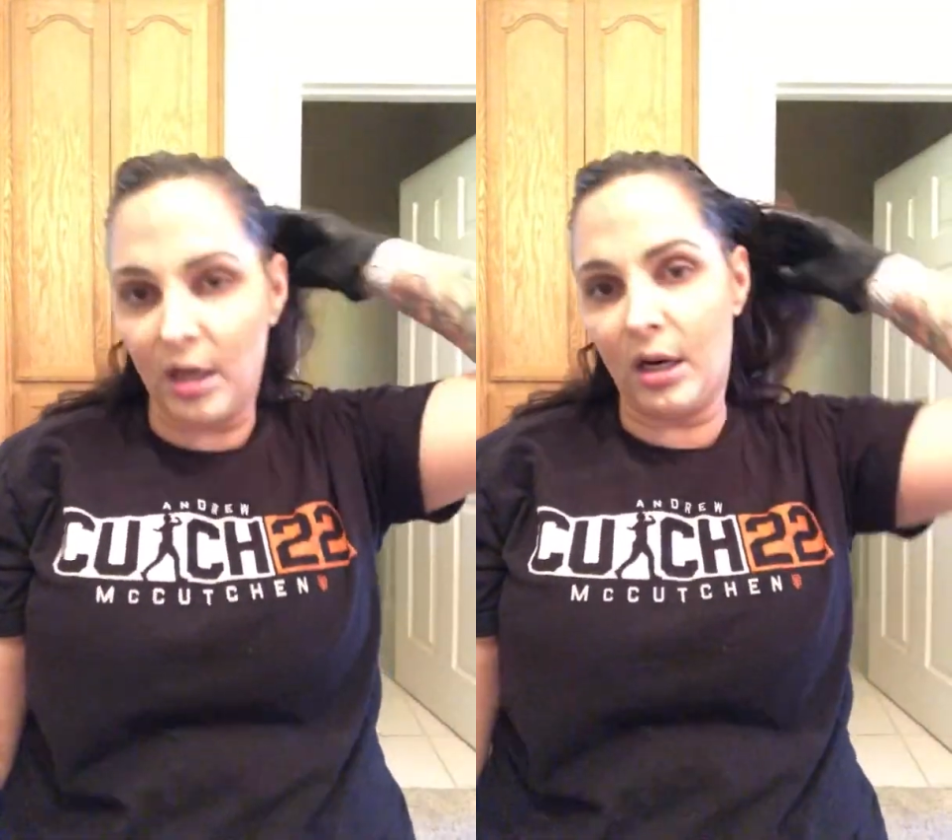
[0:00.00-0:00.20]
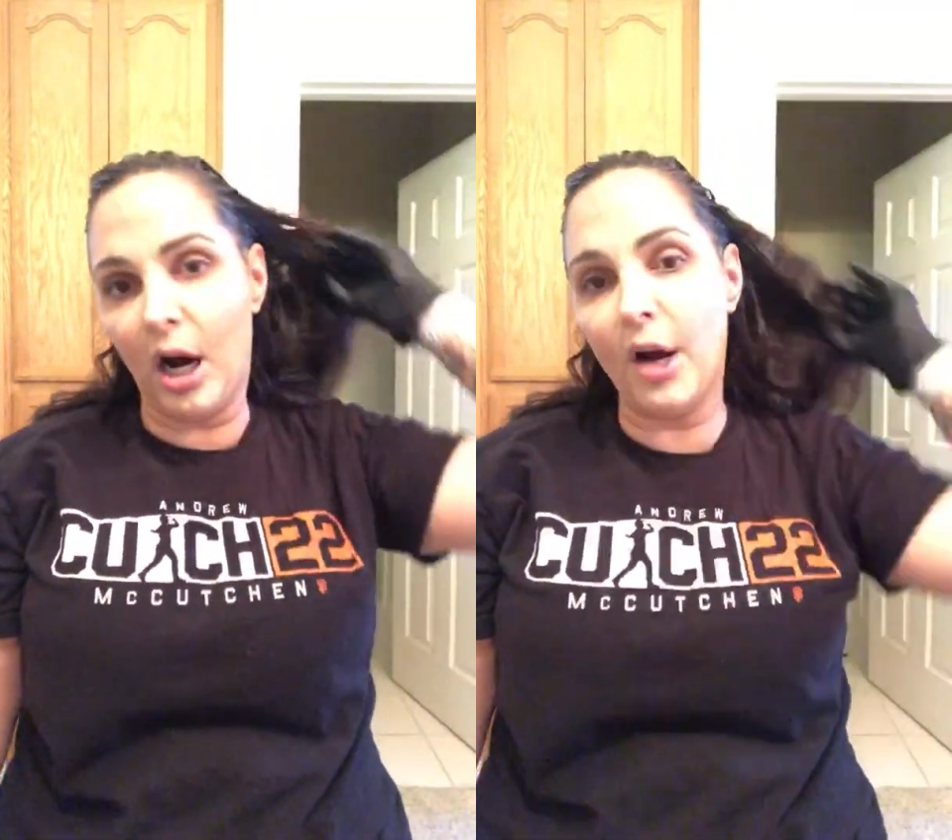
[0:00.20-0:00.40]

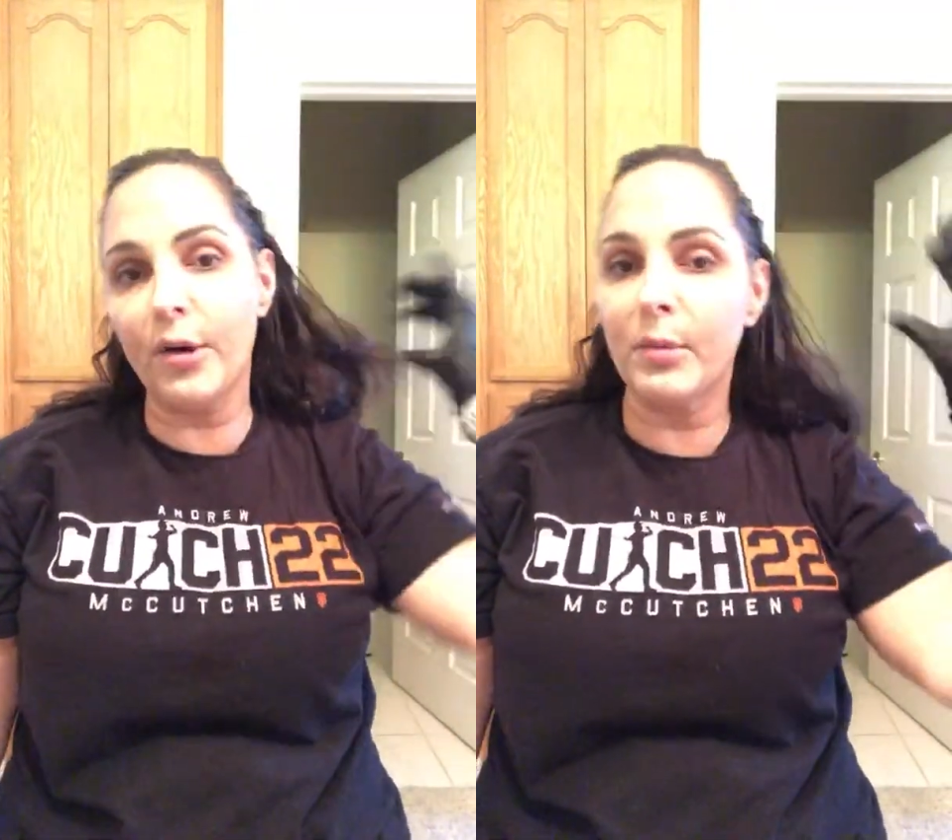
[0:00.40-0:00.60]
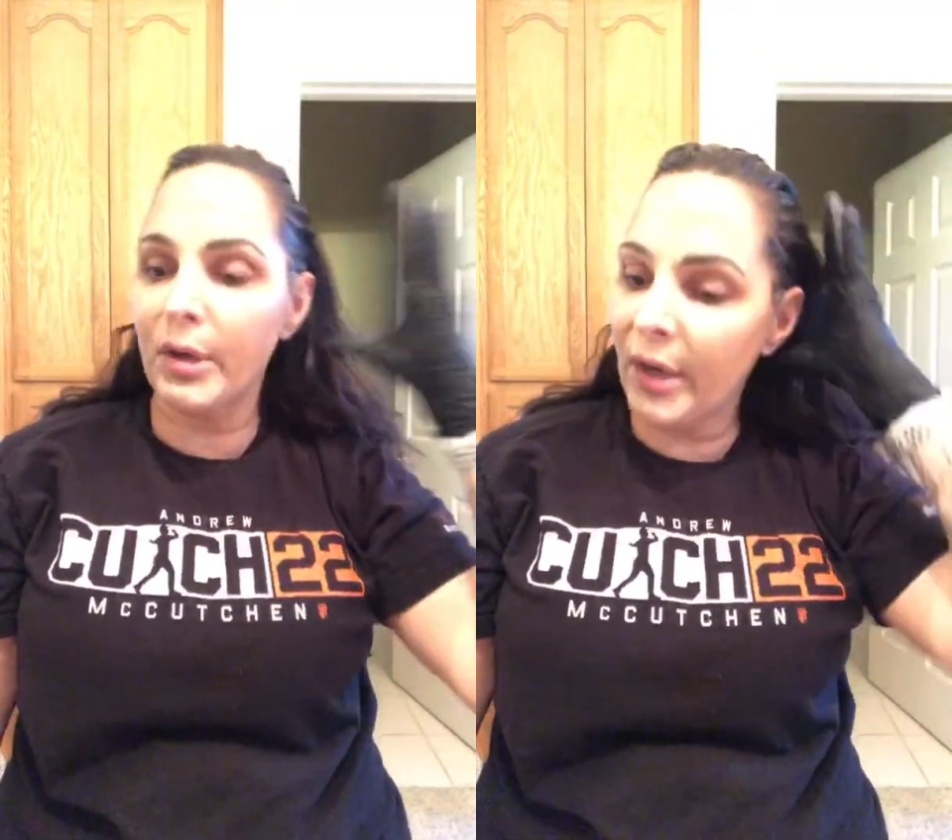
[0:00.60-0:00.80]
Conor
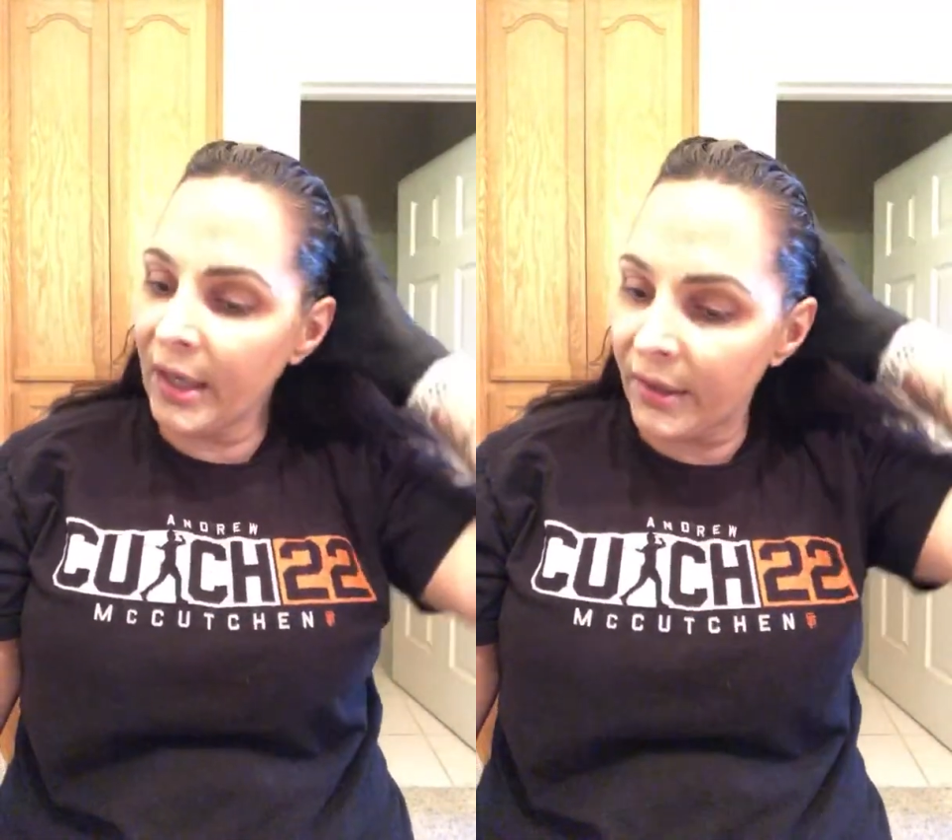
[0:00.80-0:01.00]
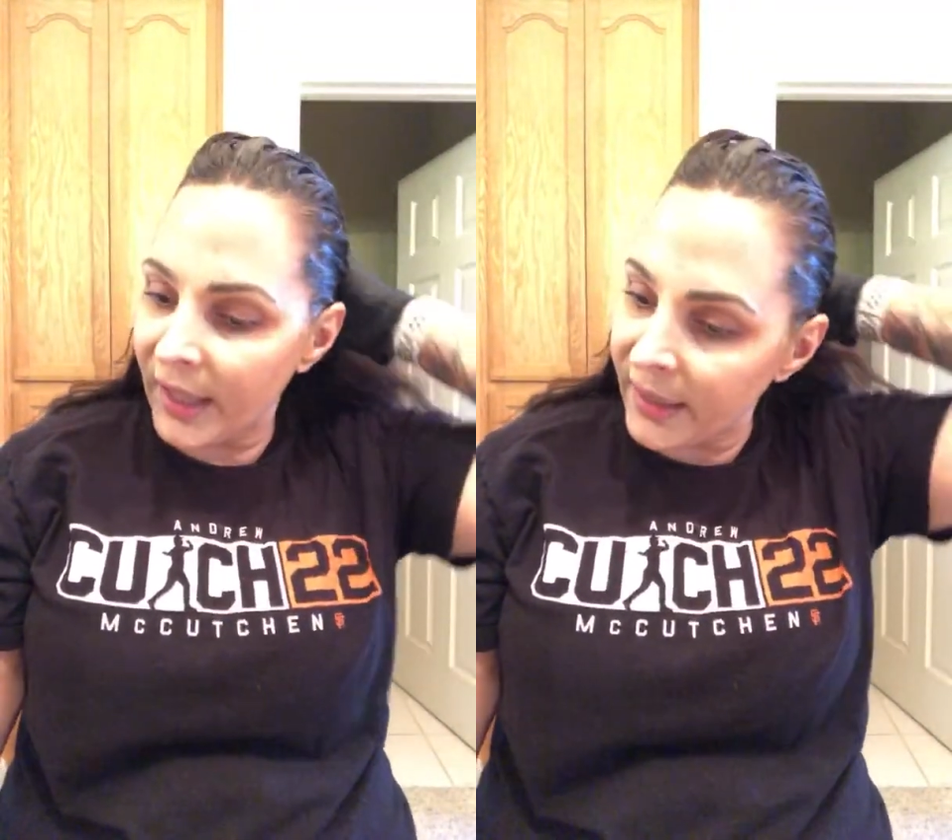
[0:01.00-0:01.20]

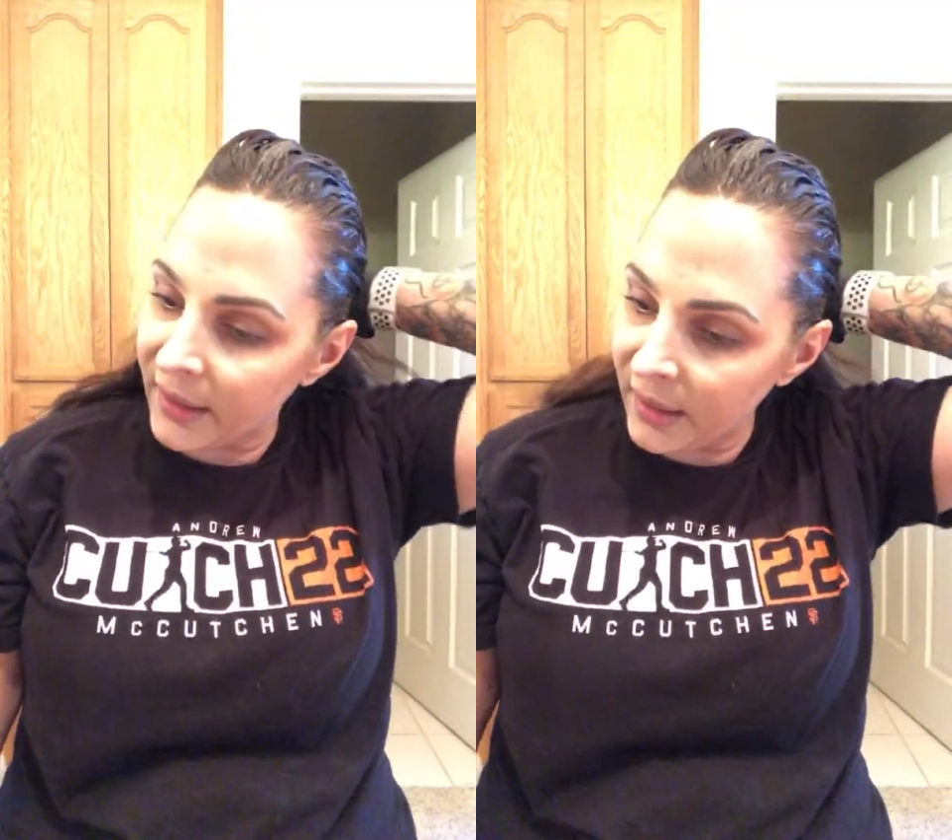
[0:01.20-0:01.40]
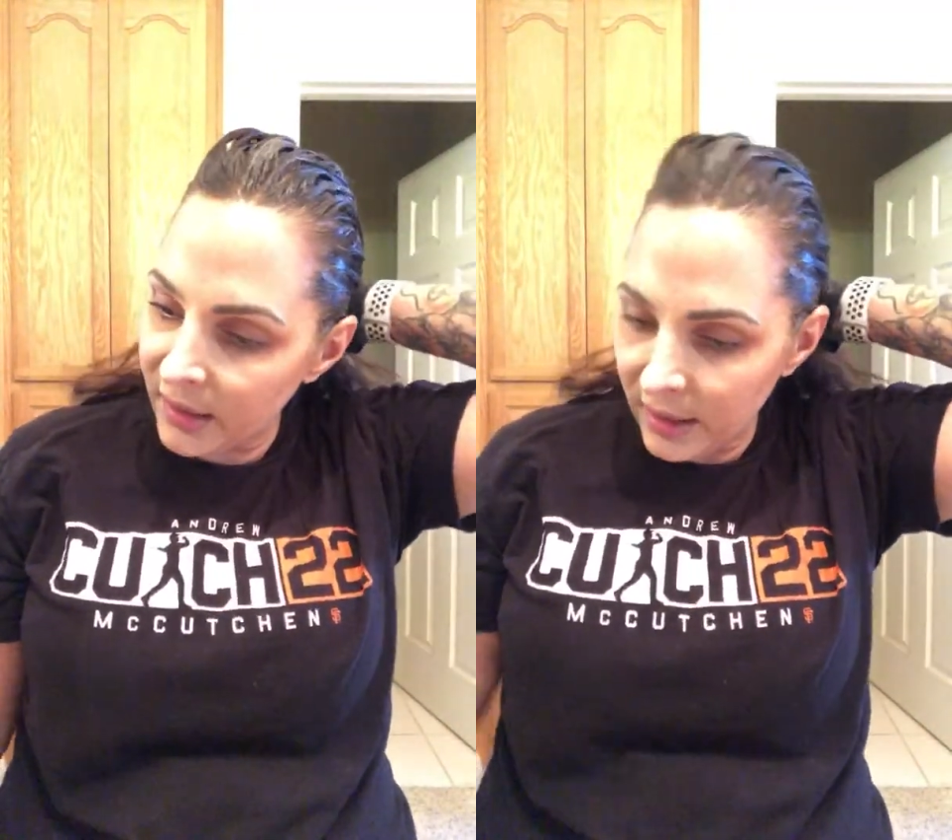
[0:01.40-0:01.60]
McGregor, I
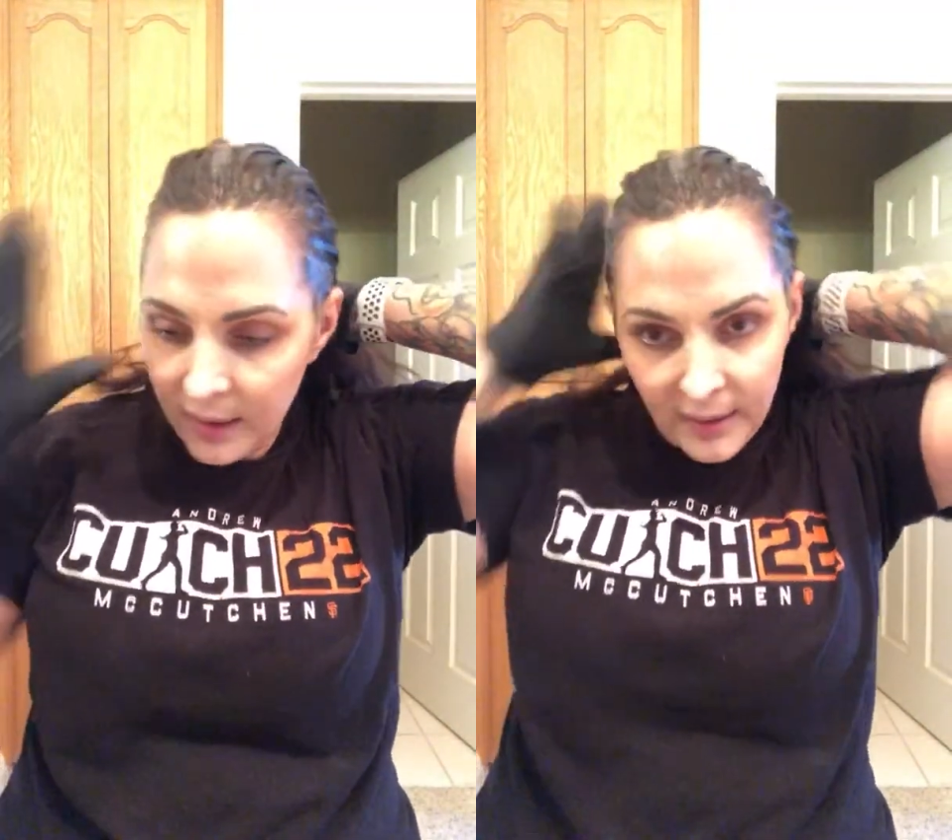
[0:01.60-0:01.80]
think.